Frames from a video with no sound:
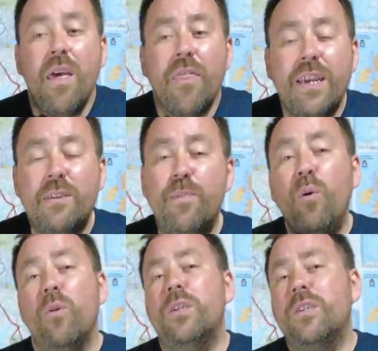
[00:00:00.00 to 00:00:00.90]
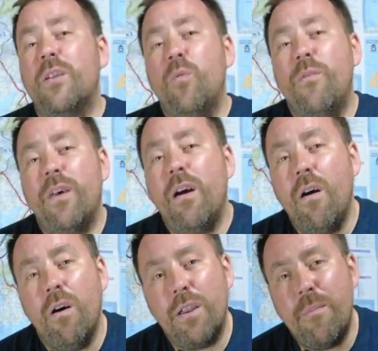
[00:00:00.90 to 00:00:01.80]
they support this channel with their
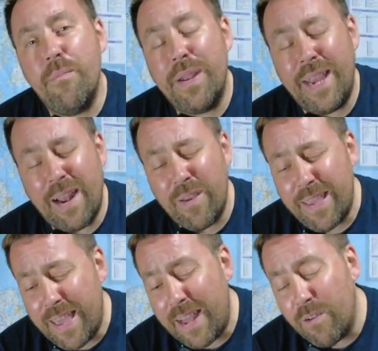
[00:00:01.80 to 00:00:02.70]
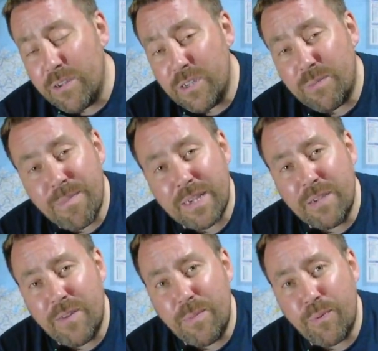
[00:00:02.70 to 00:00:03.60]
hard-earned money, and again I just
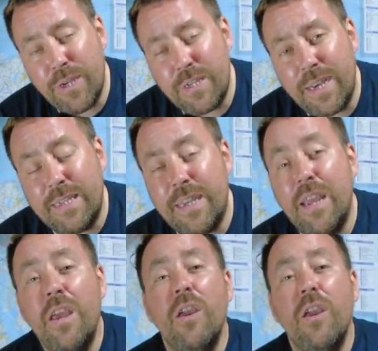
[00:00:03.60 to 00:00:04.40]
massively appreciate it.